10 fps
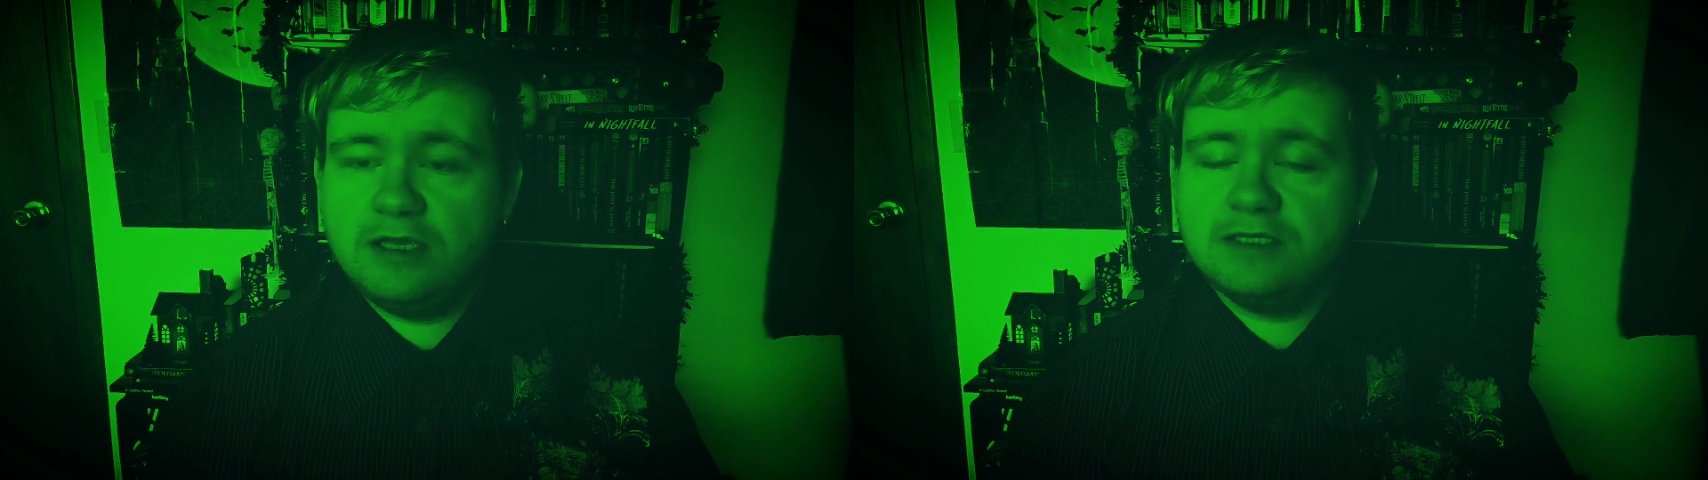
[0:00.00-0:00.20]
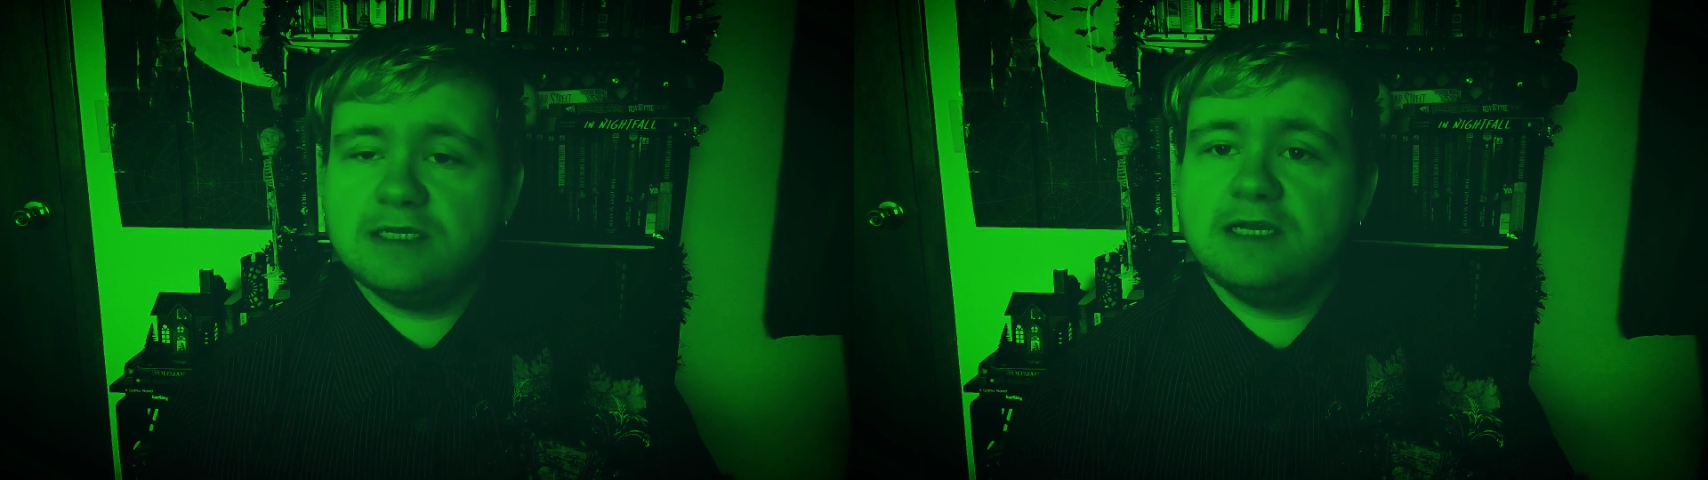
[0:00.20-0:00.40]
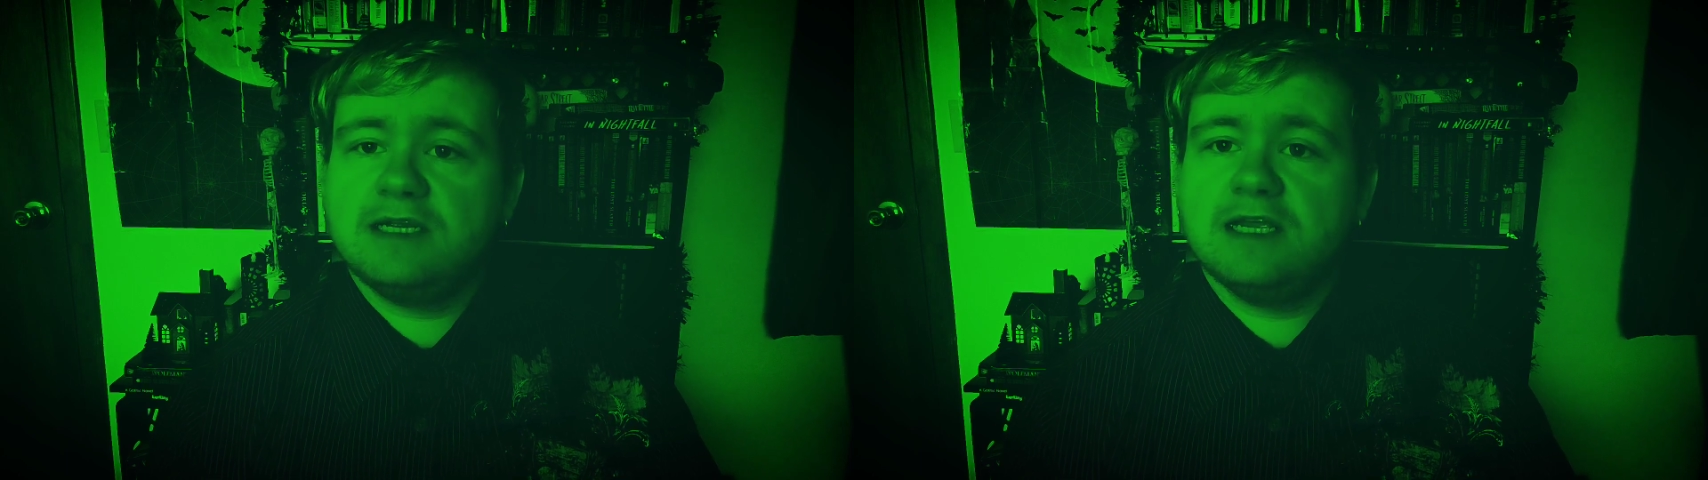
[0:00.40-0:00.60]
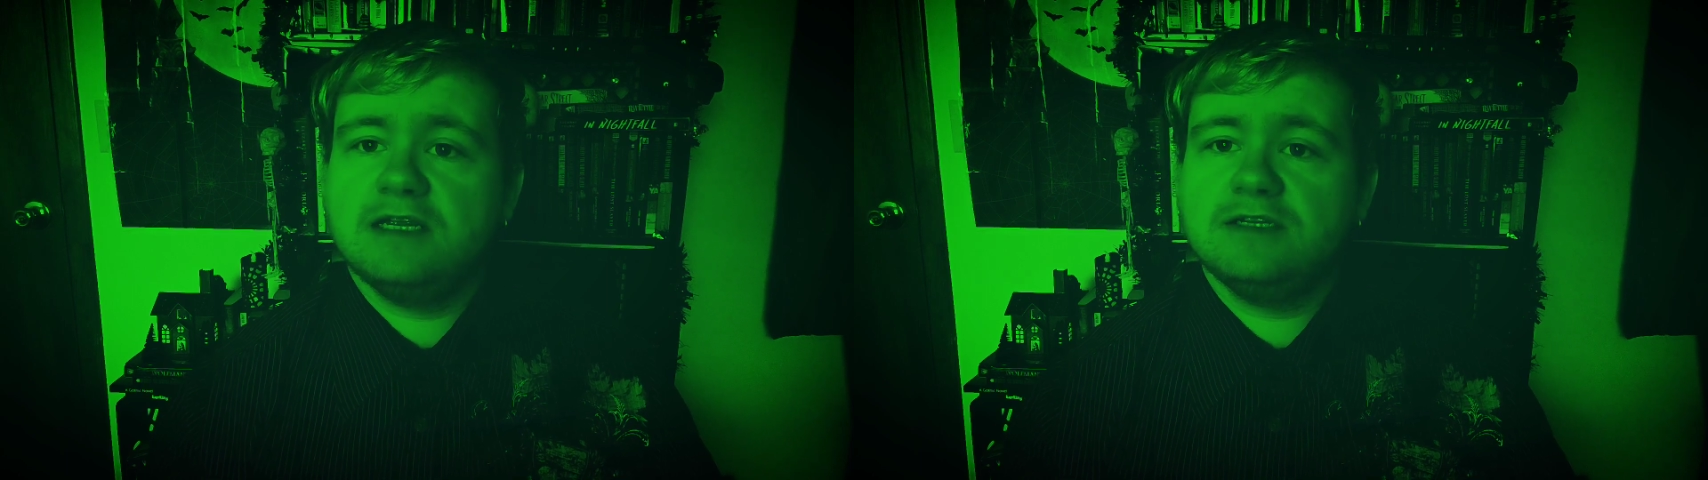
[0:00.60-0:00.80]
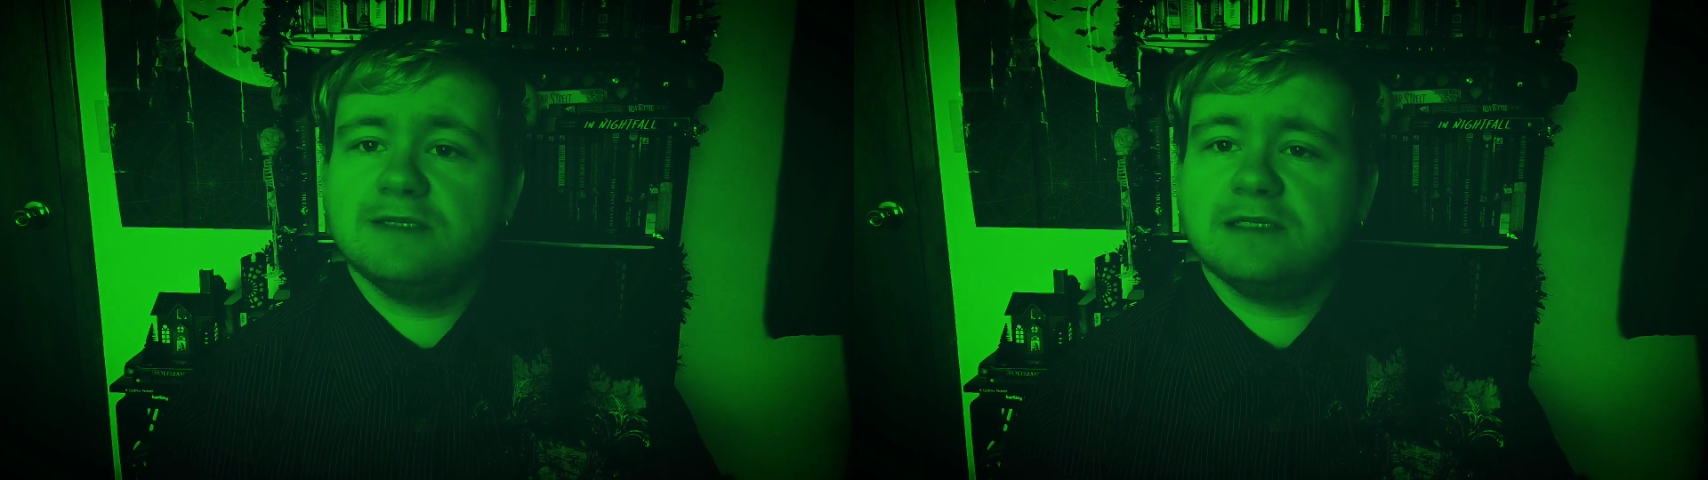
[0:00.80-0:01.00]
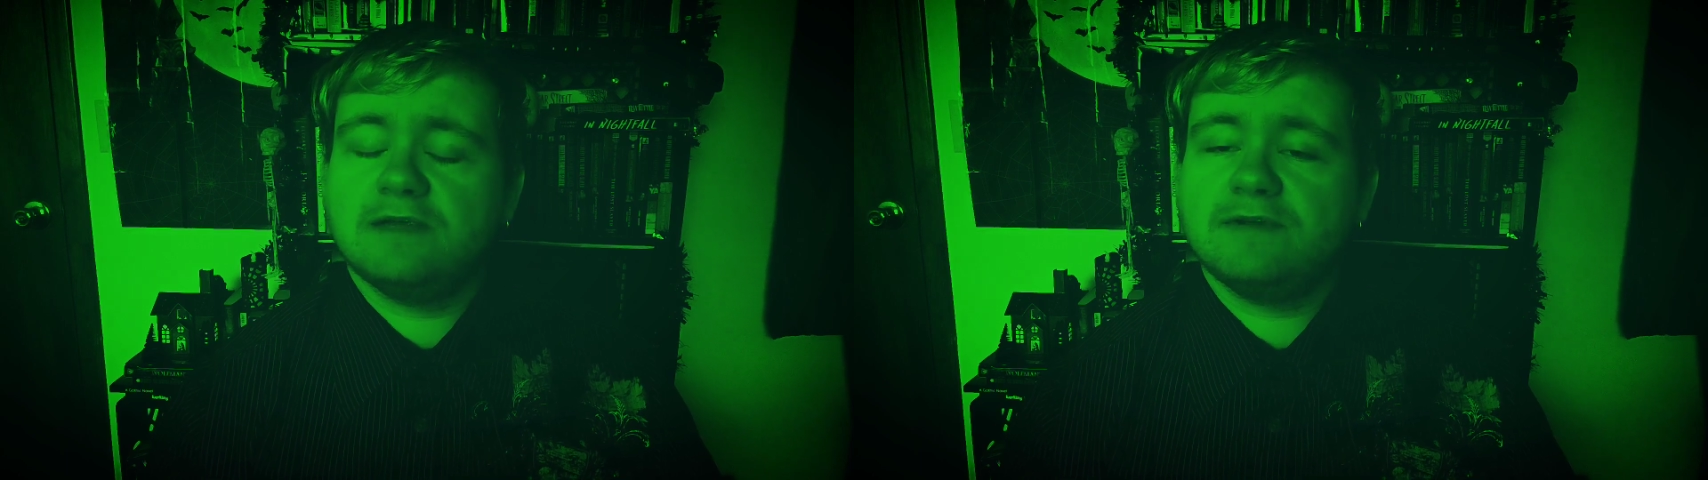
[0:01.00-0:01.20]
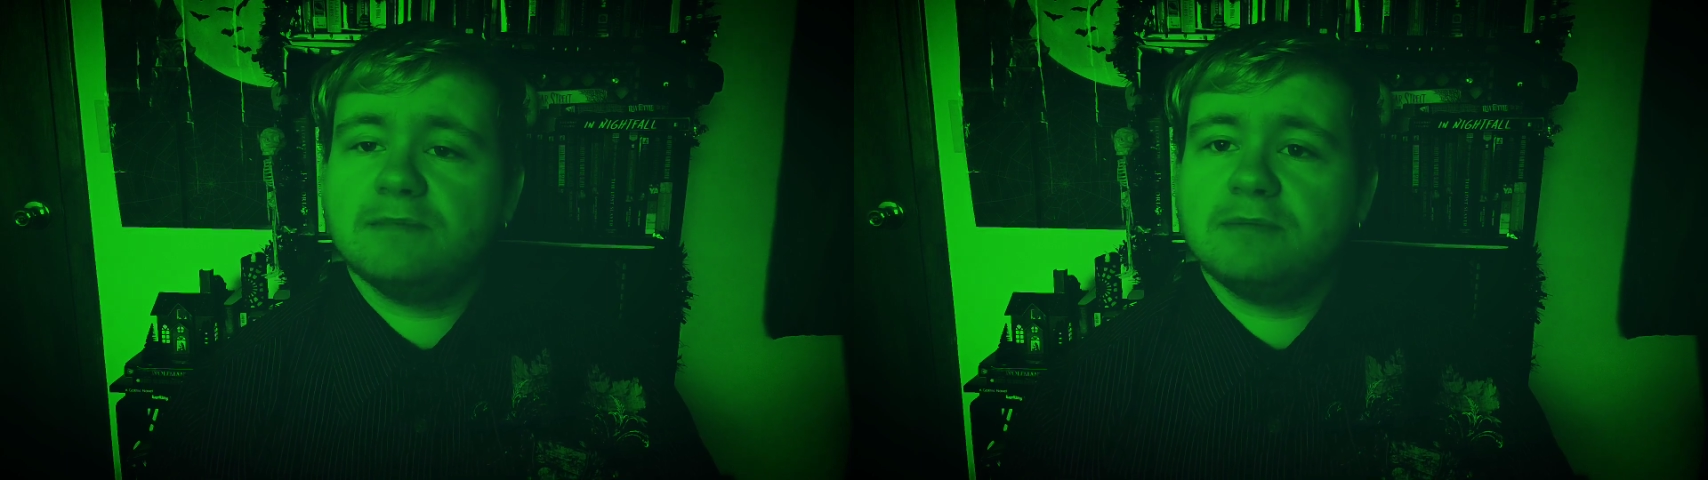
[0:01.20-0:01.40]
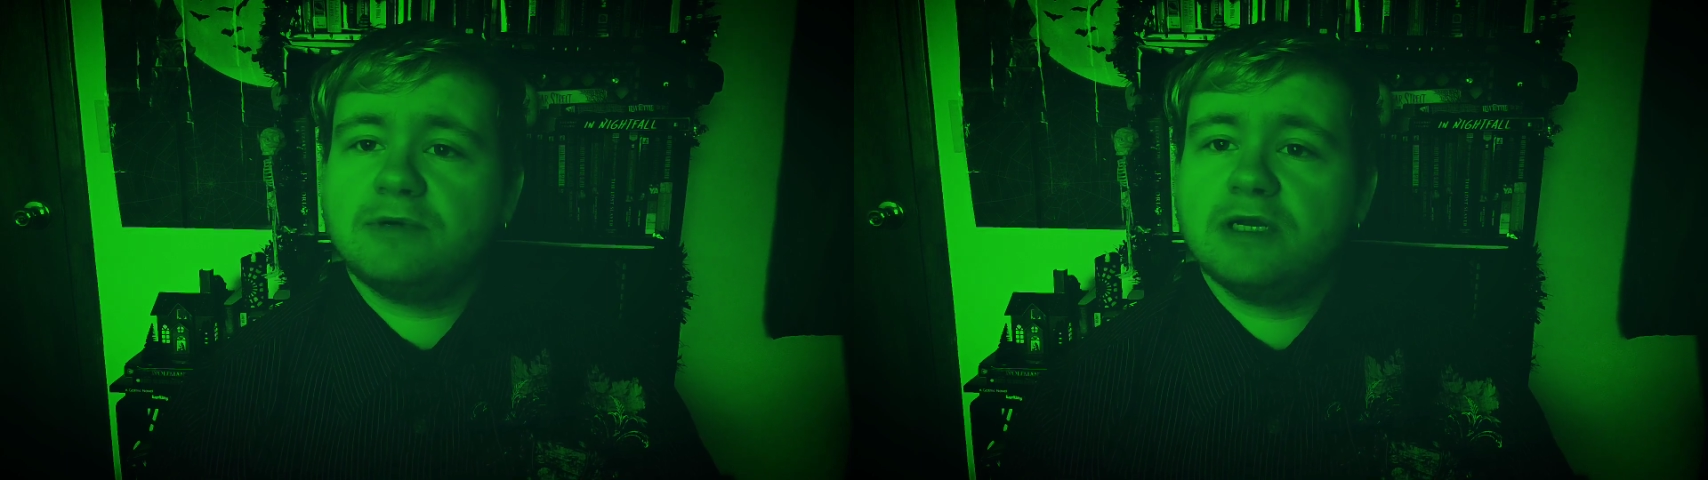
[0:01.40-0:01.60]
dedicated to the loving
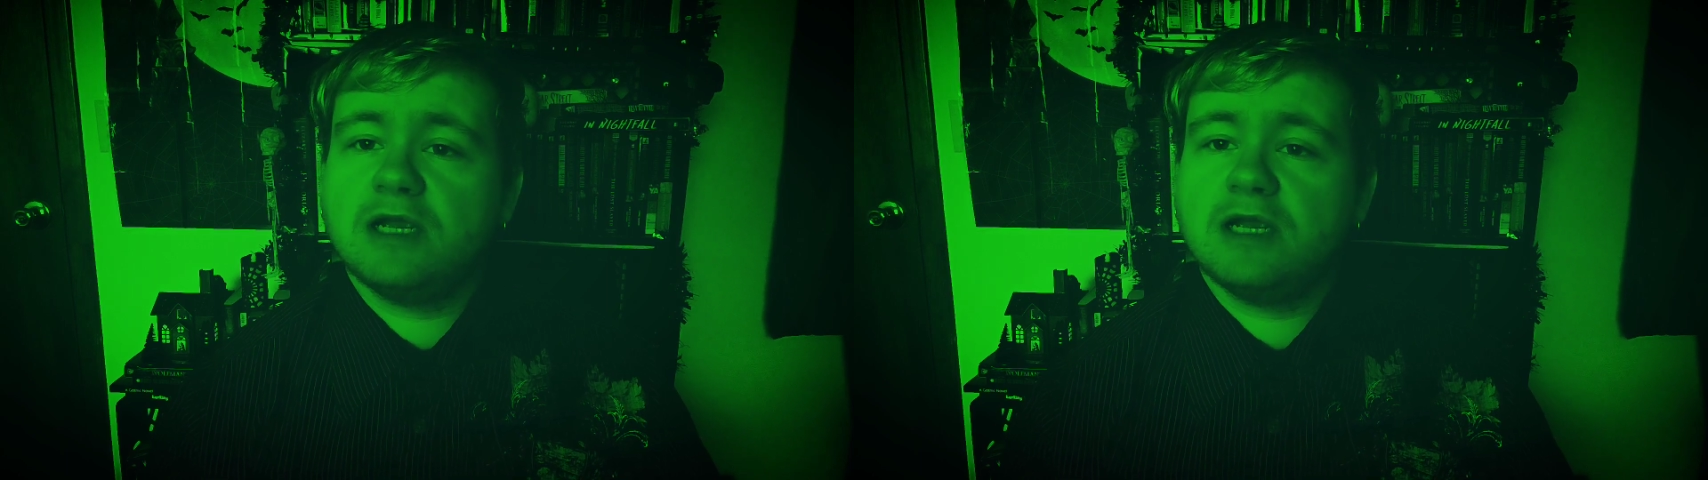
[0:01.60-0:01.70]
memory